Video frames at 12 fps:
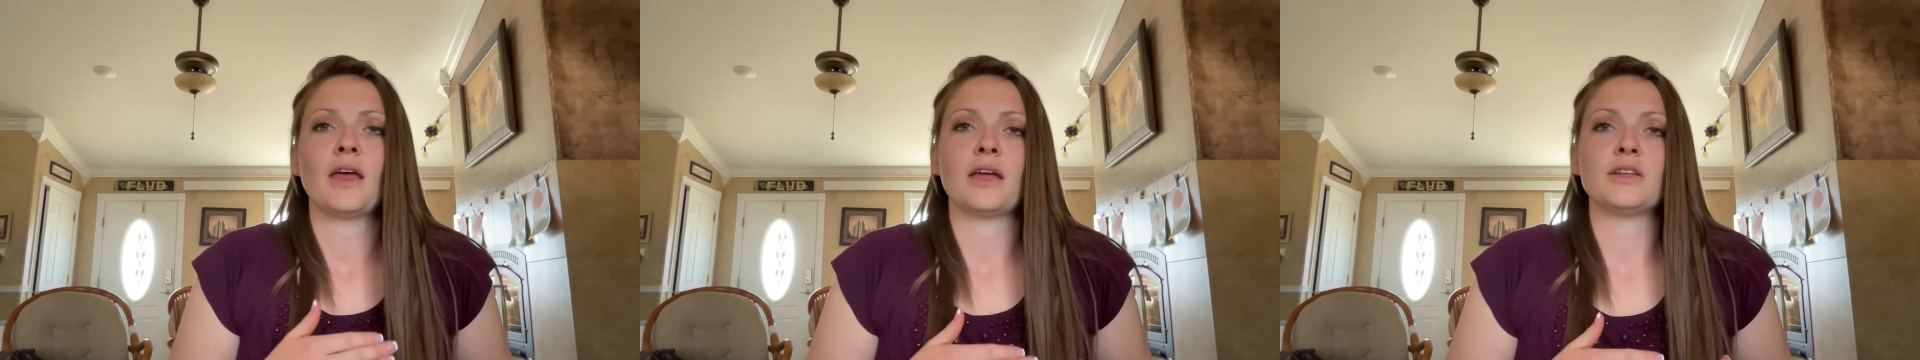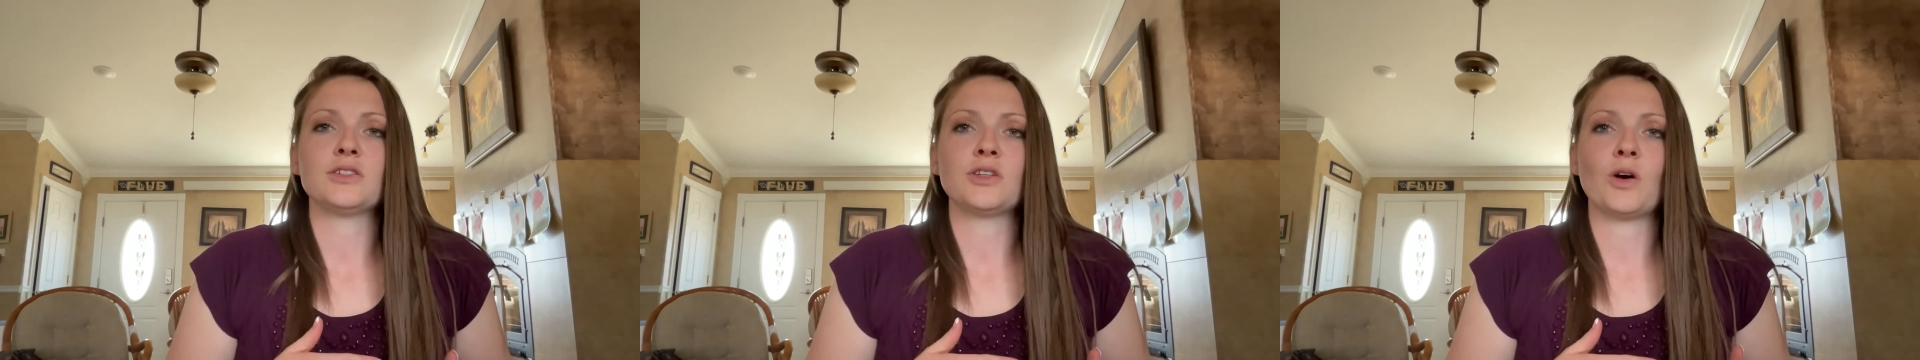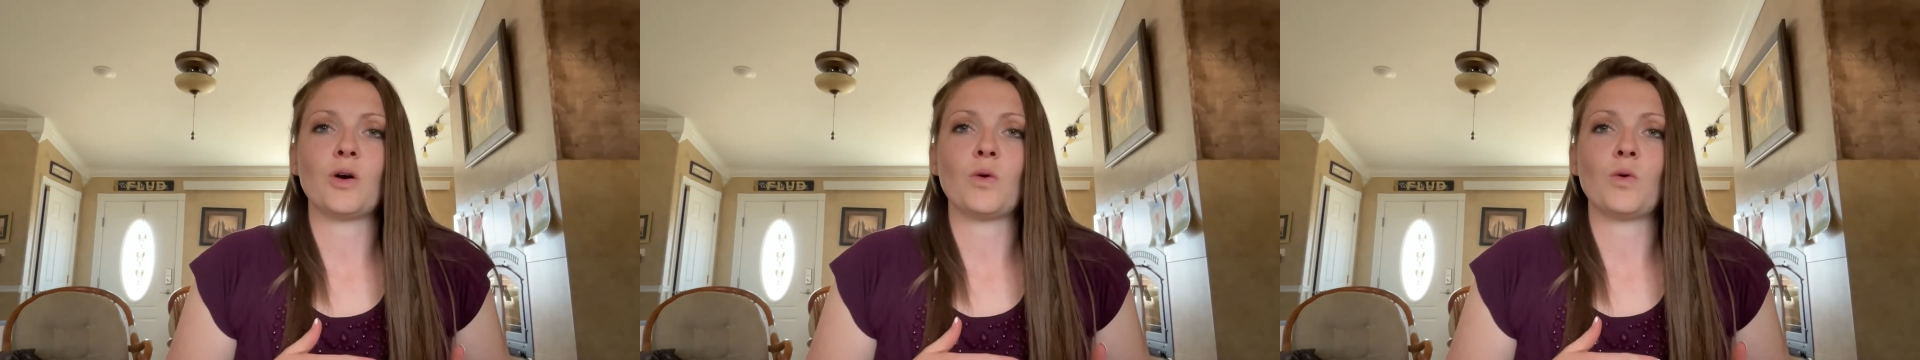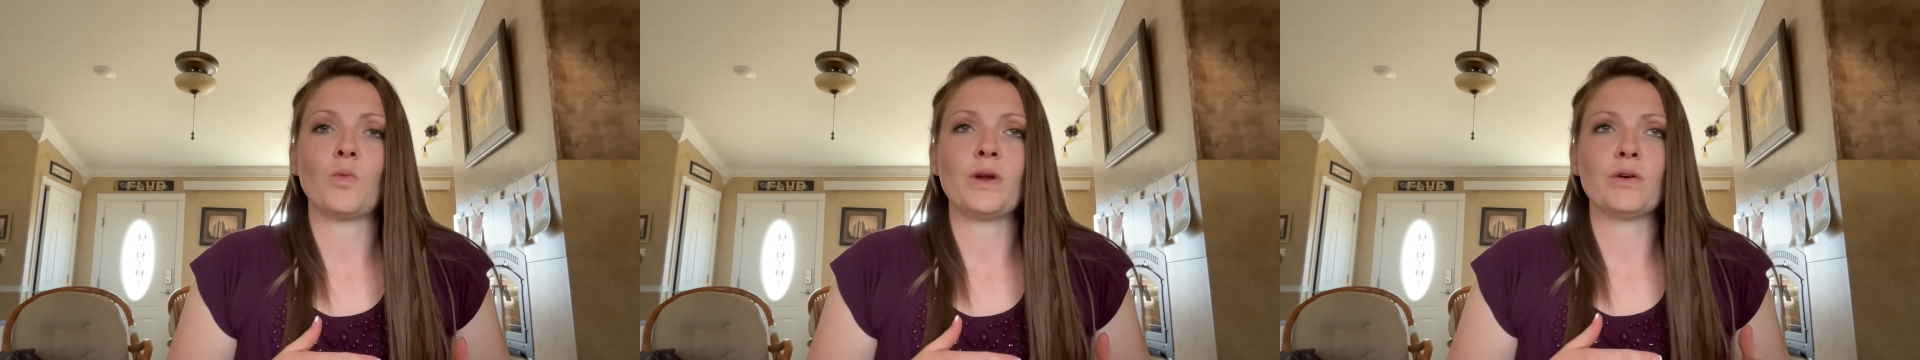And
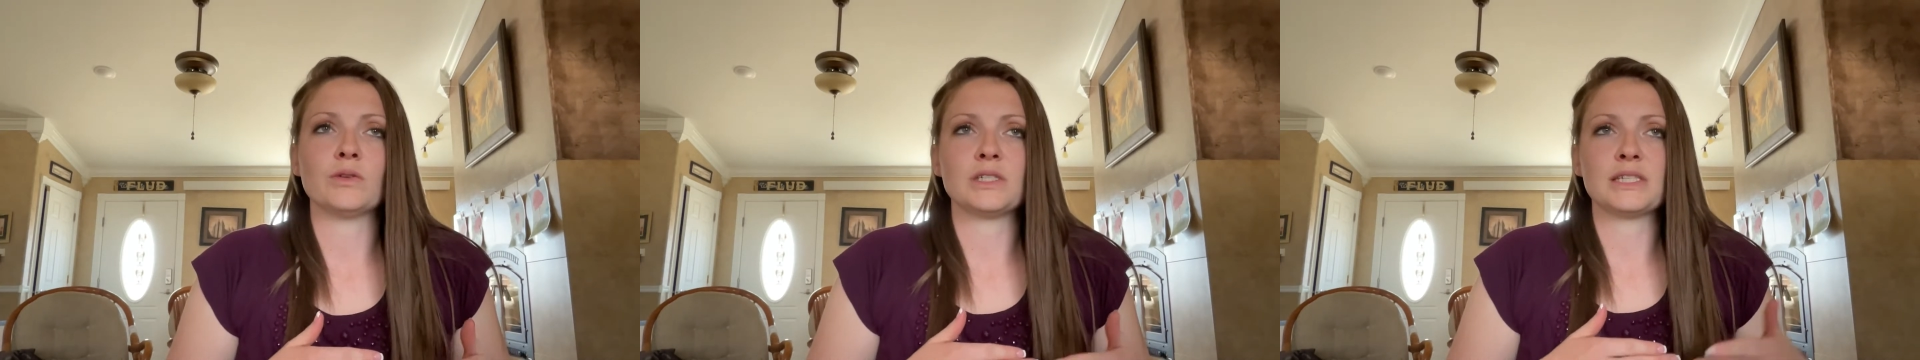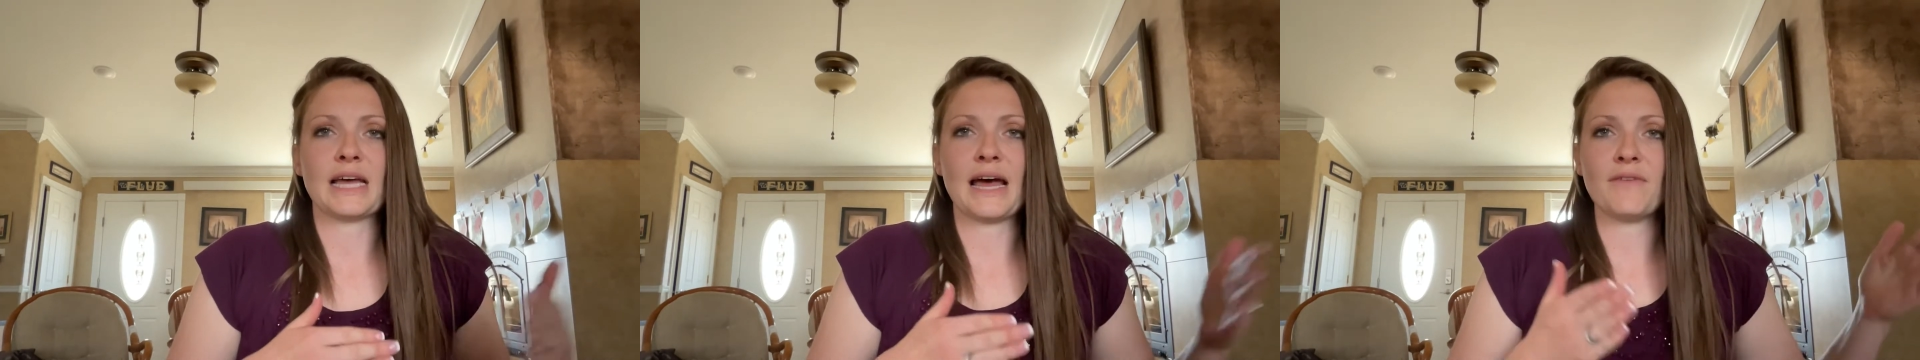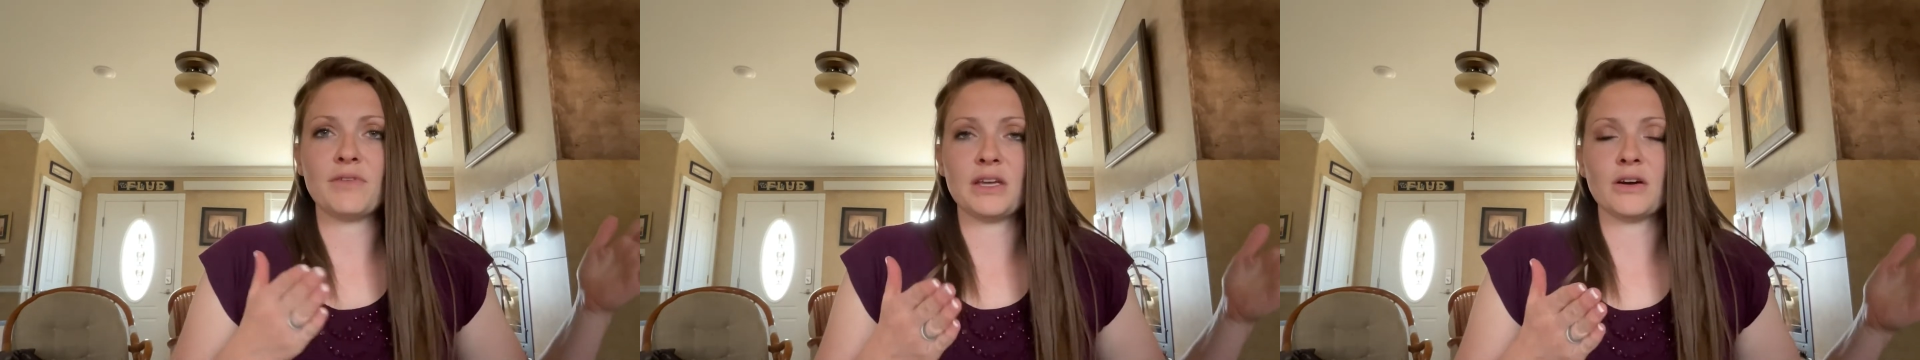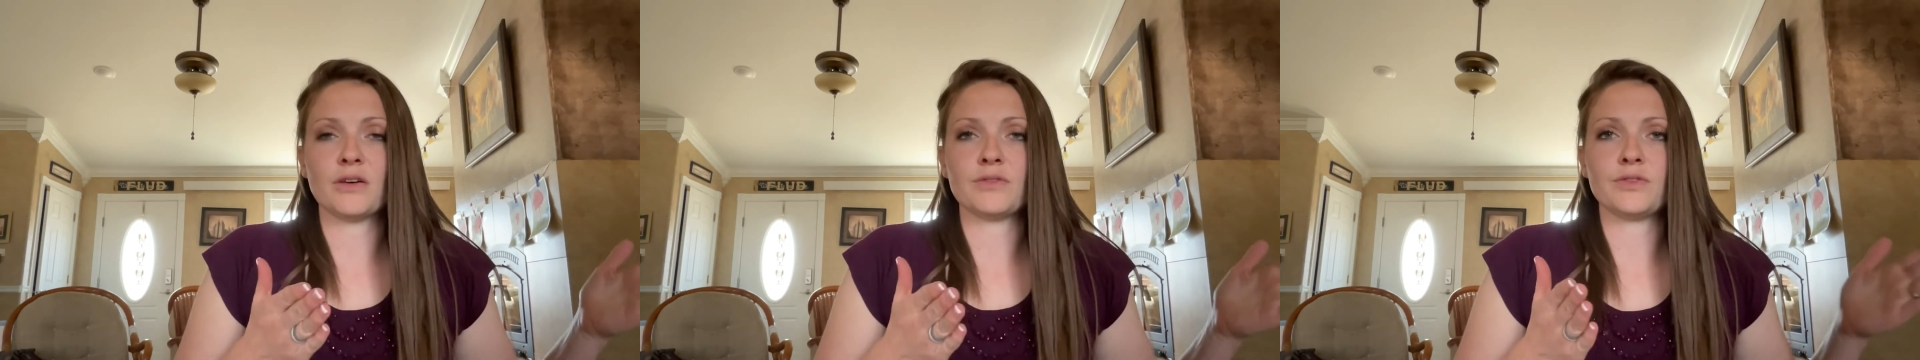so we don't just have a
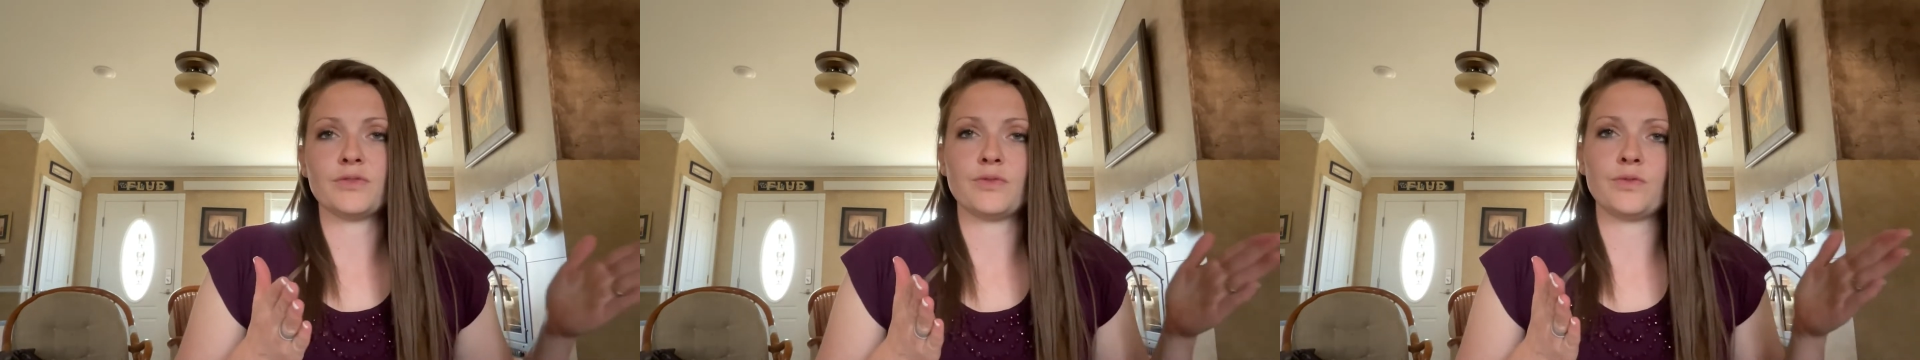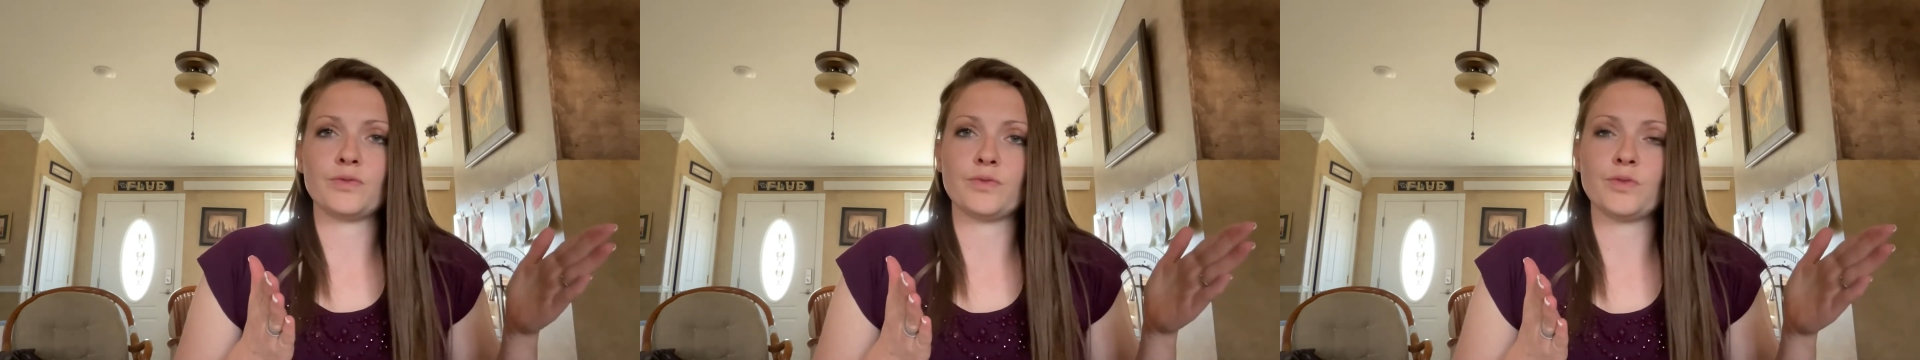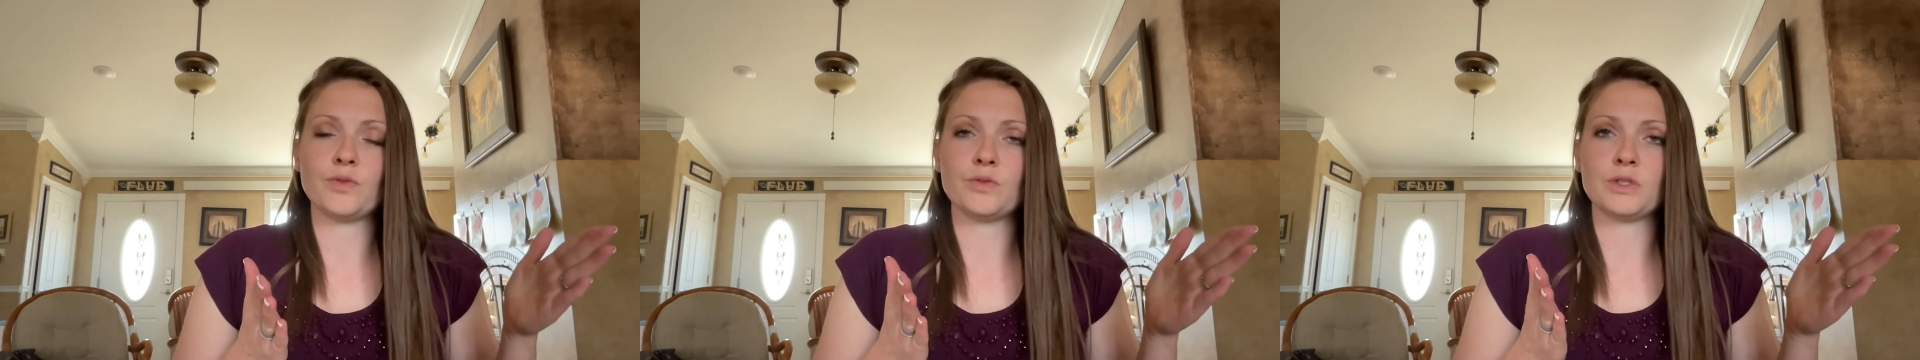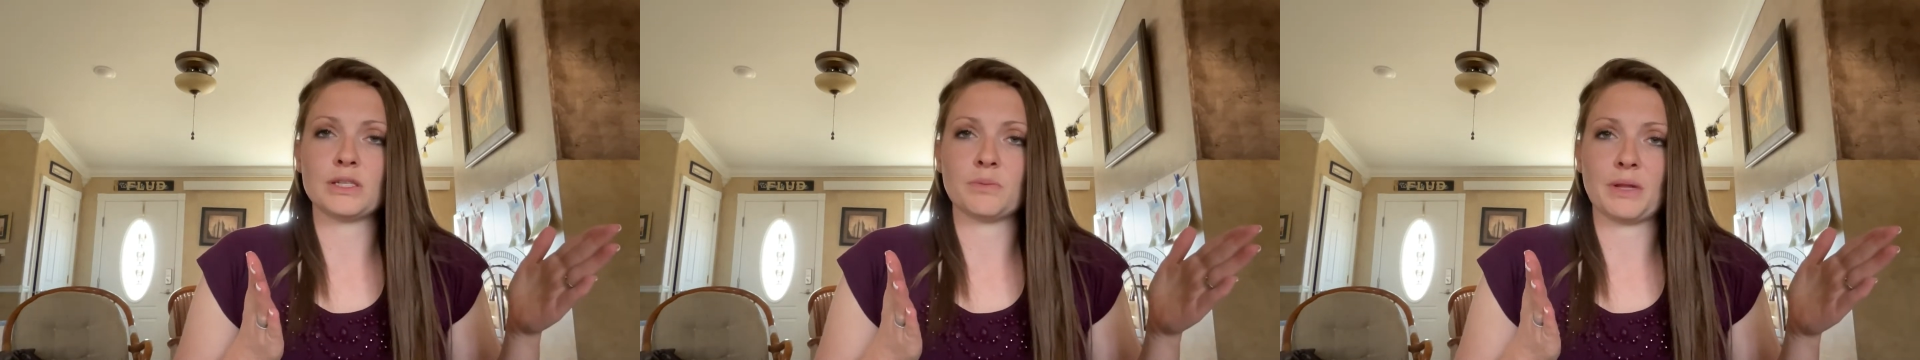year of food
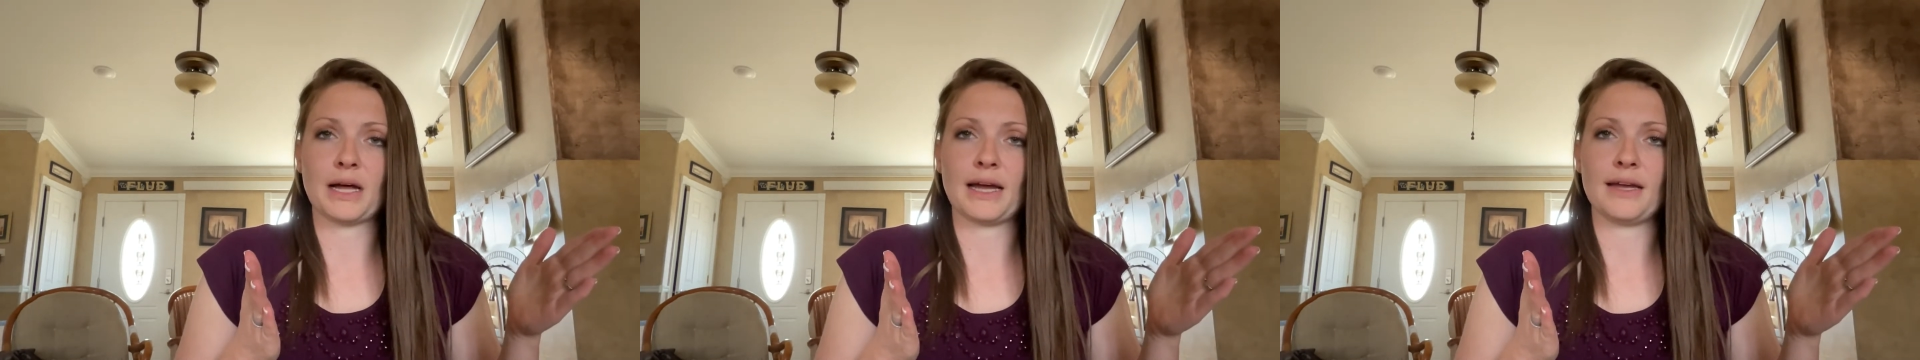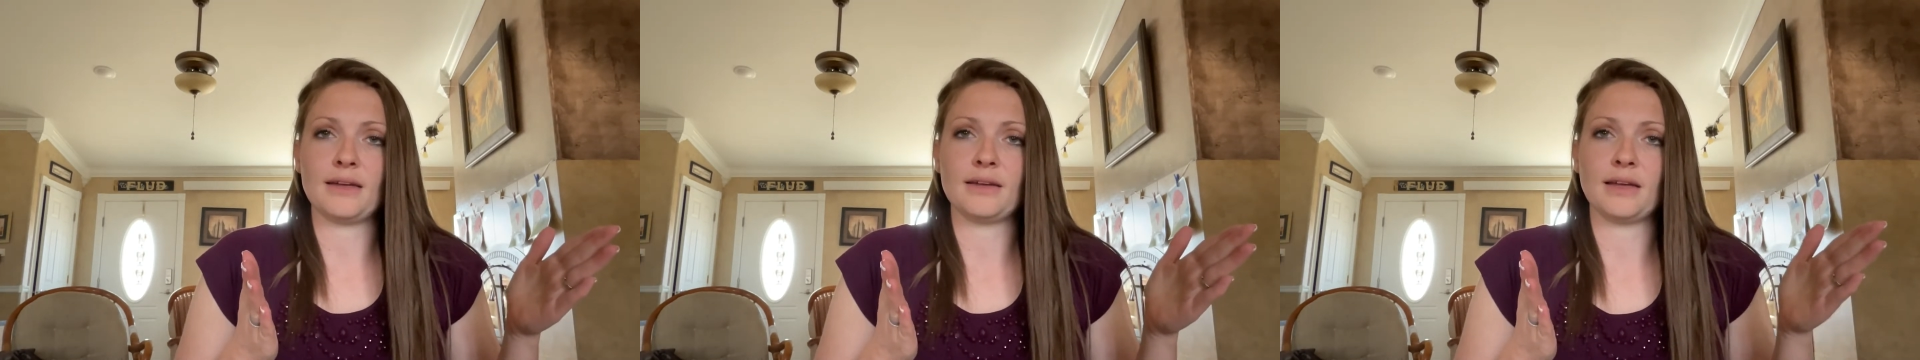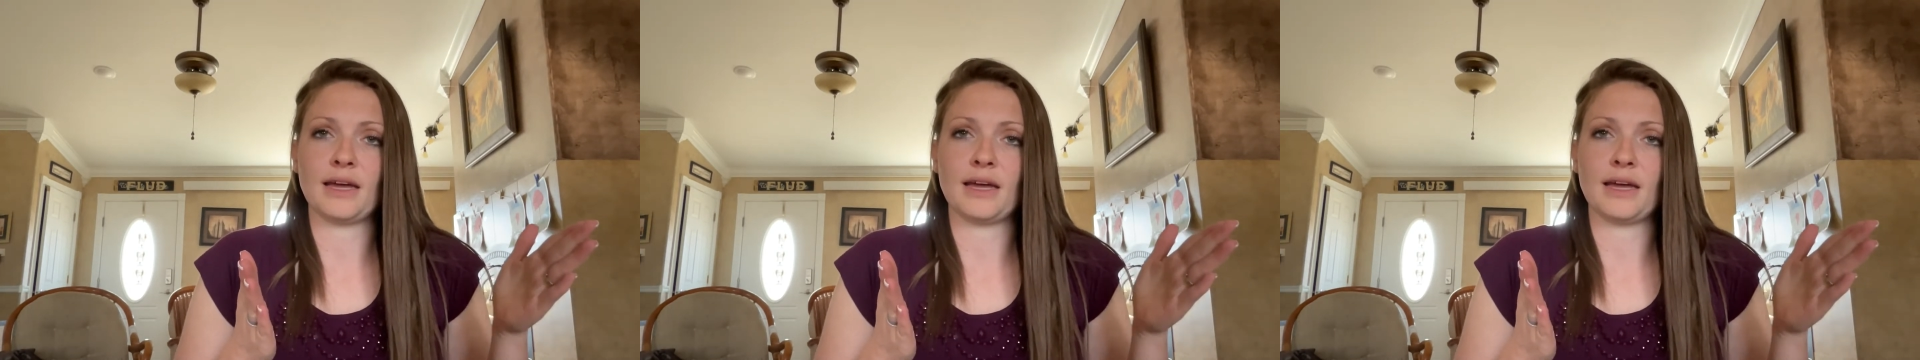supply